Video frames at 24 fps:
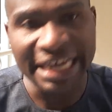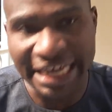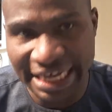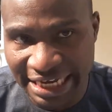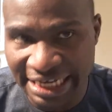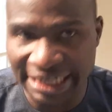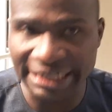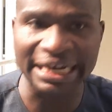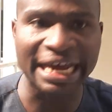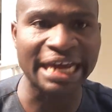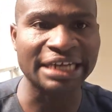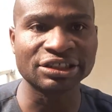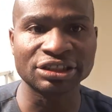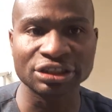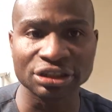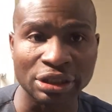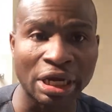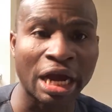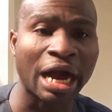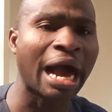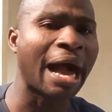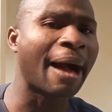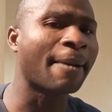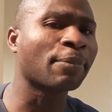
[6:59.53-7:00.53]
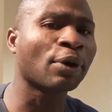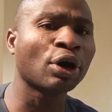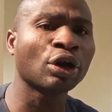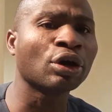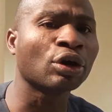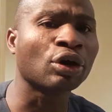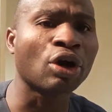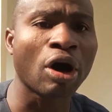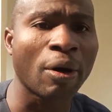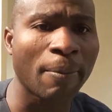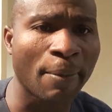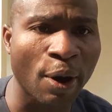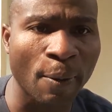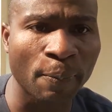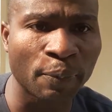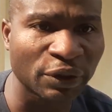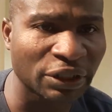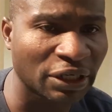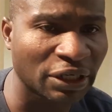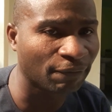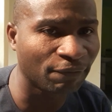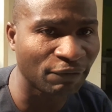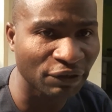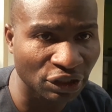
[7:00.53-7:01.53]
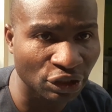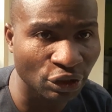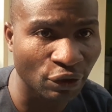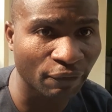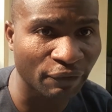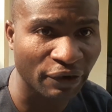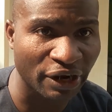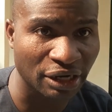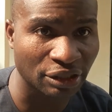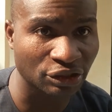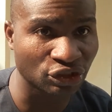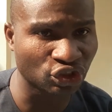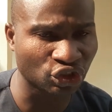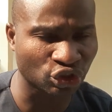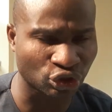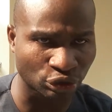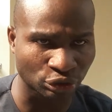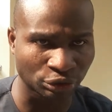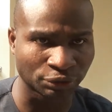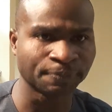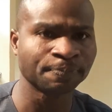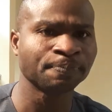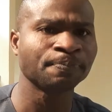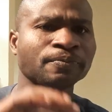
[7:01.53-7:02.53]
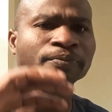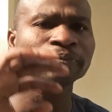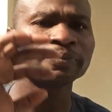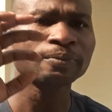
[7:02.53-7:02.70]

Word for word: in nigeria i'm going to come up video very soon